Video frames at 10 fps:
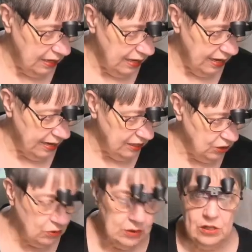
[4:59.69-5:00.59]
Had to
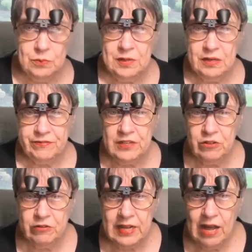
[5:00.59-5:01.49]
do a little bit of
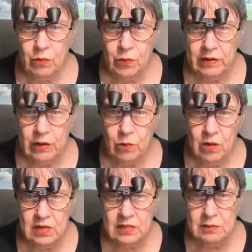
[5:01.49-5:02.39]
figuring out where I
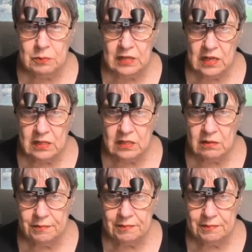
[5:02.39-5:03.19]
was, because